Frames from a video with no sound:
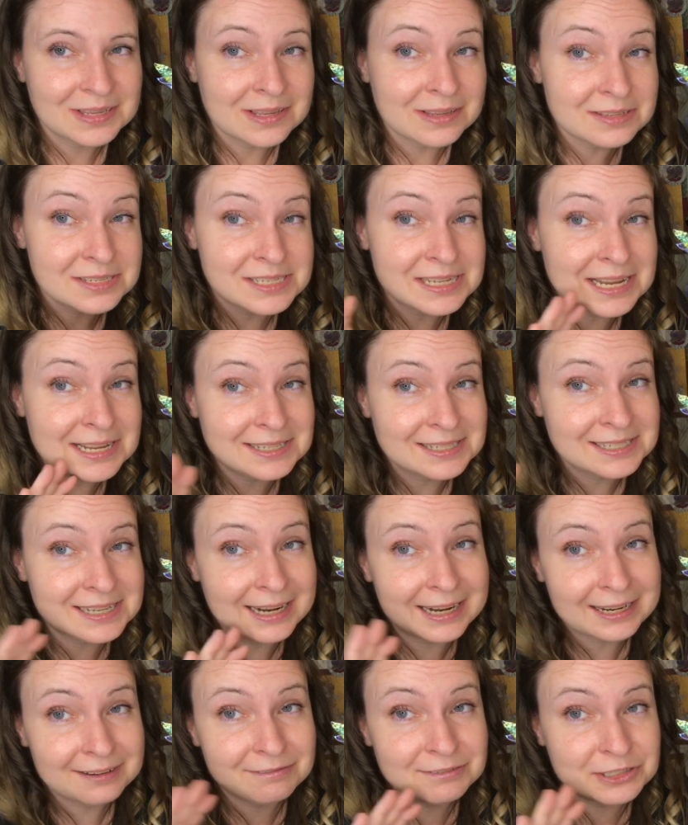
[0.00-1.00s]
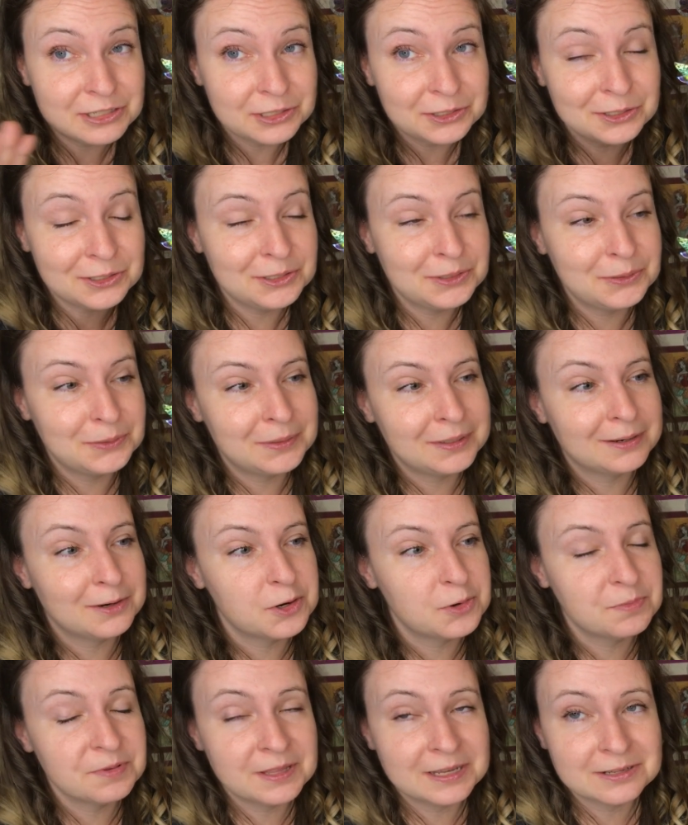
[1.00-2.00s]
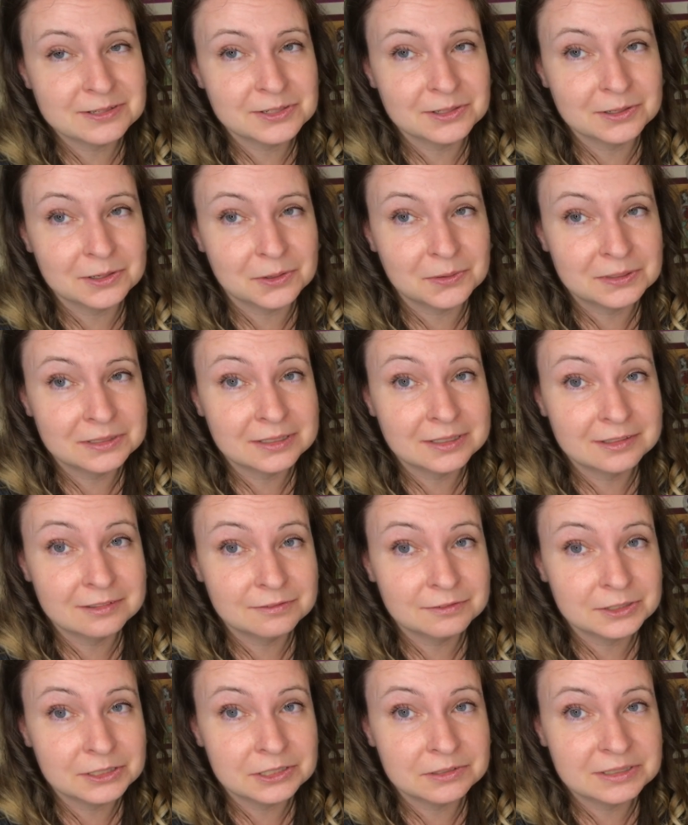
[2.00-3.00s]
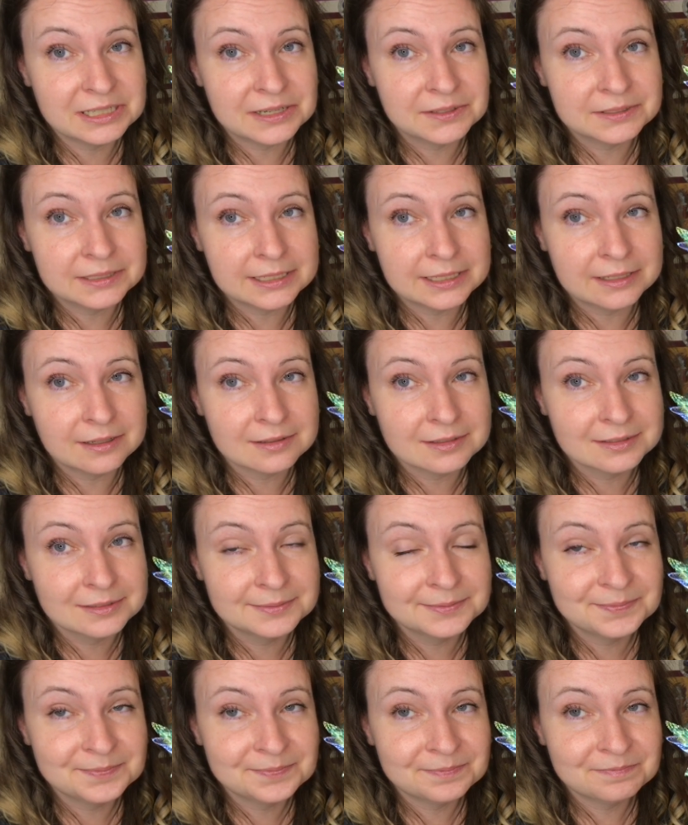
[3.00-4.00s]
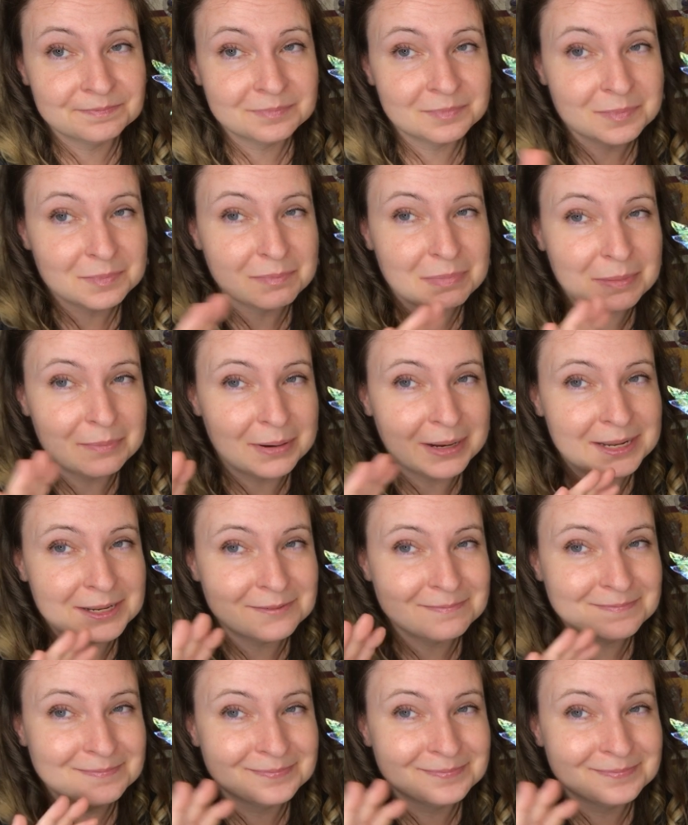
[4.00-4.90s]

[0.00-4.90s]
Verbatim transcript: Stay safe too. Hope things are going good for you down there. Bye-bye.